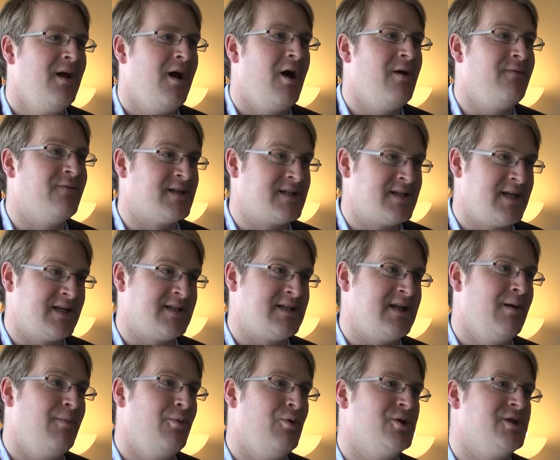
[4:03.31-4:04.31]
Over
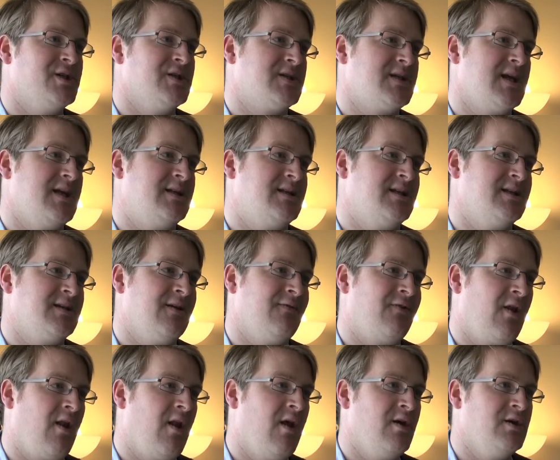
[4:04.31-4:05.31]
60 abortion centres have
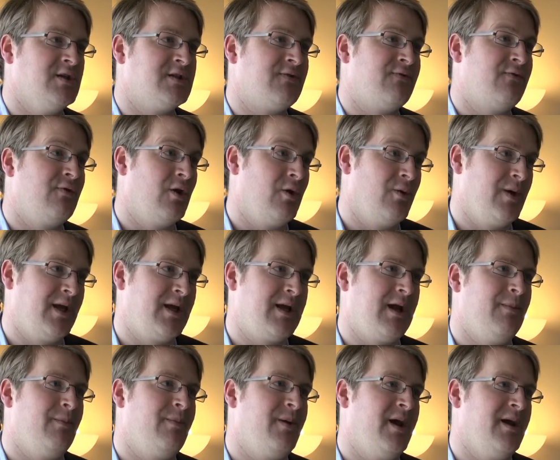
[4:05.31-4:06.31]
closed following
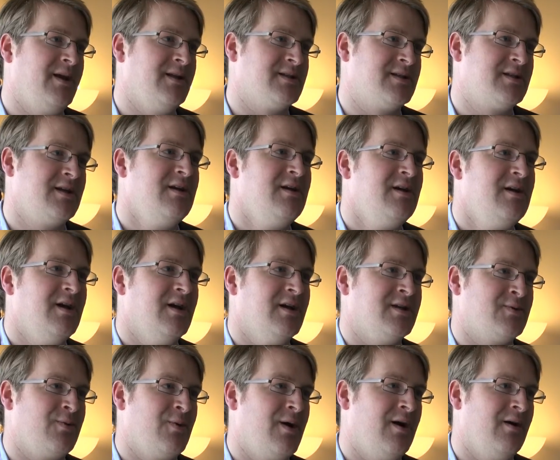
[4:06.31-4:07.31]
campaigns
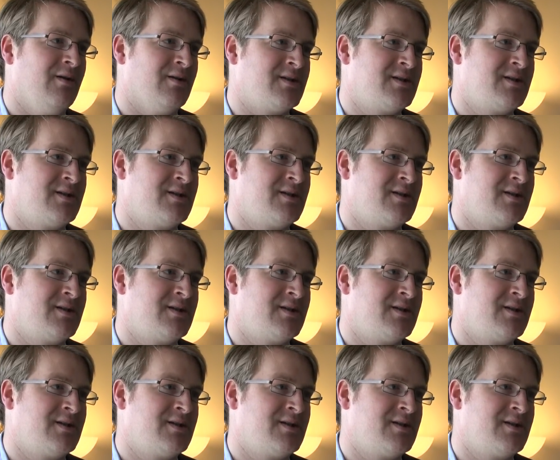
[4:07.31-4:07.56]
as well.